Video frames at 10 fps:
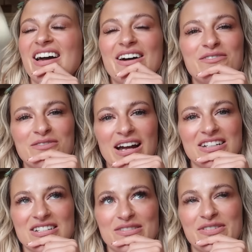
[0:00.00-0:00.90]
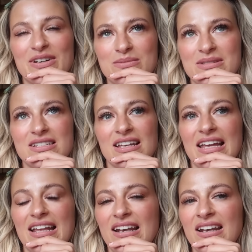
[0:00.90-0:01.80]
I haven't actually filmed
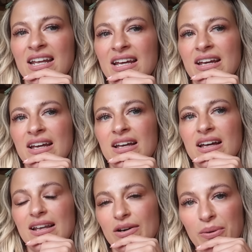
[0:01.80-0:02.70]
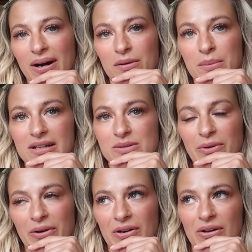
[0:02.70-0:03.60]
in a little while because we
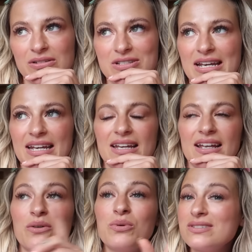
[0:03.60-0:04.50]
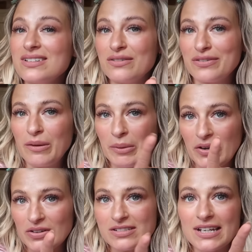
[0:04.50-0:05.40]
were on holiday, and I was going to film on
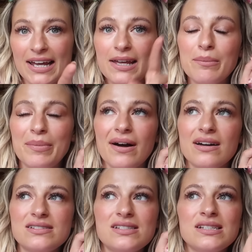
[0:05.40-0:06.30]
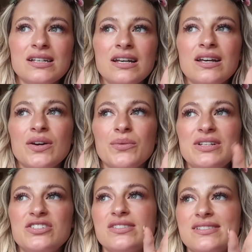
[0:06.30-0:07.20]
holiday, but we
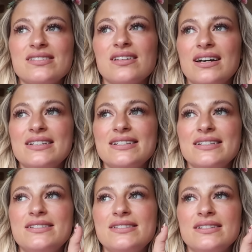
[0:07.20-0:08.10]
just decided